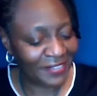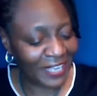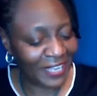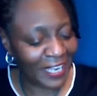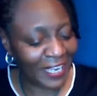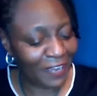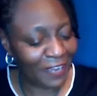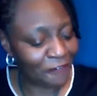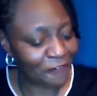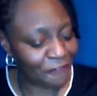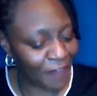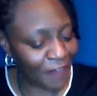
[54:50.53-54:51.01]

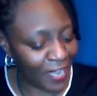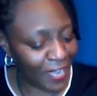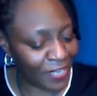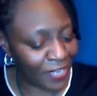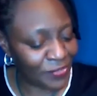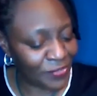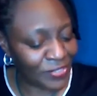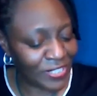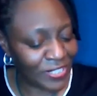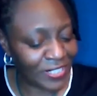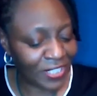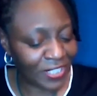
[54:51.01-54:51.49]
They have
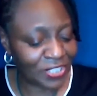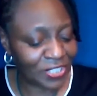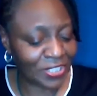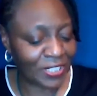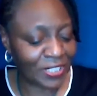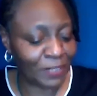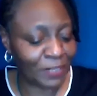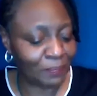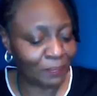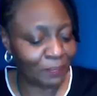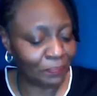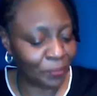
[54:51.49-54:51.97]
found such
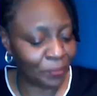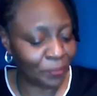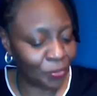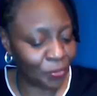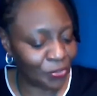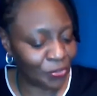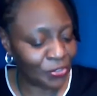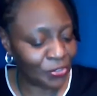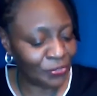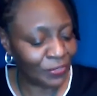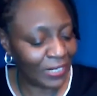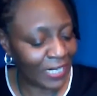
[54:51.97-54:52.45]
an
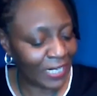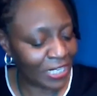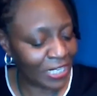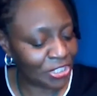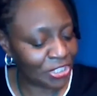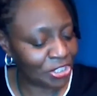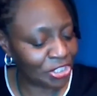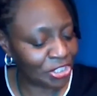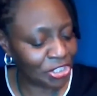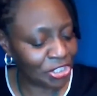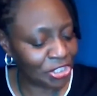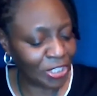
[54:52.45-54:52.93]
important
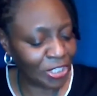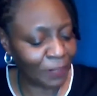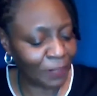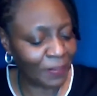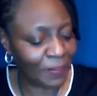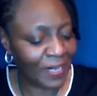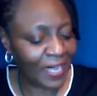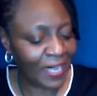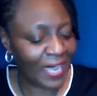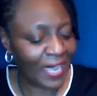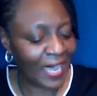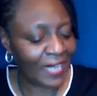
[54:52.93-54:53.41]
relationship
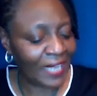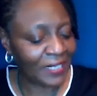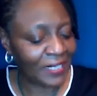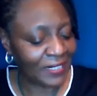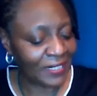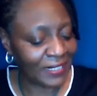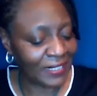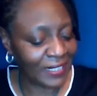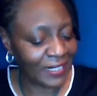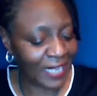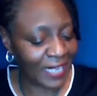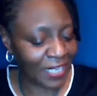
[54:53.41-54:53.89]

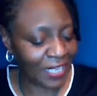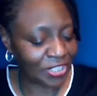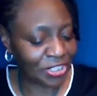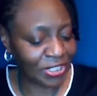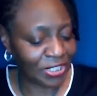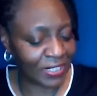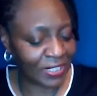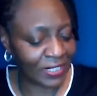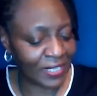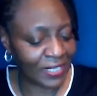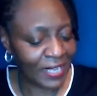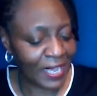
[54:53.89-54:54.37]
and
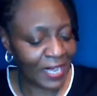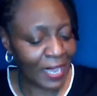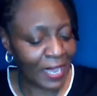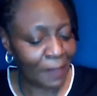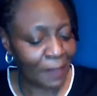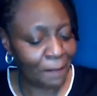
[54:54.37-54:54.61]
connection,